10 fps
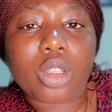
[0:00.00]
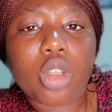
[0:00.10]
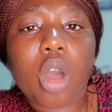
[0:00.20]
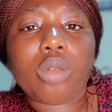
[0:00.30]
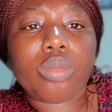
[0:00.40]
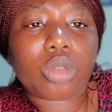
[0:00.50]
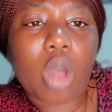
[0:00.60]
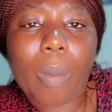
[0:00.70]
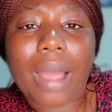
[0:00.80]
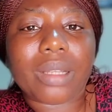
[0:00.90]
Don't
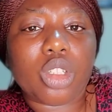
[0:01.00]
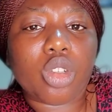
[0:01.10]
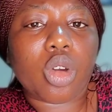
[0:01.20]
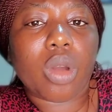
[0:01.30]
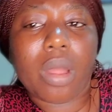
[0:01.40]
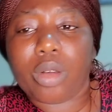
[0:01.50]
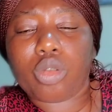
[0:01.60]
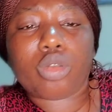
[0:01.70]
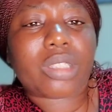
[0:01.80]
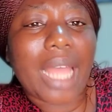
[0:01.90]
come and, you know,
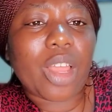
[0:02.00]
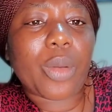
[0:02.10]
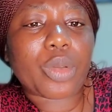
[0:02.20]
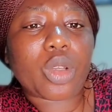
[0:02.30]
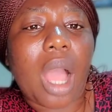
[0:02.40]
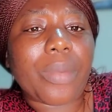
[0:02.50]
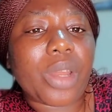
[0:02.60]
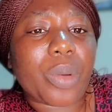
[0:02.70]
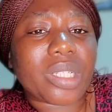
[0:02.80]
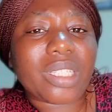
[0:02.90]
tell your people to go and be
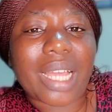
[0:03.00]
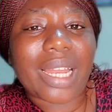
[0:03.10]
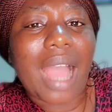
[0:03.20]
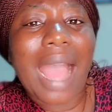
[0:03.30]
reporting channel.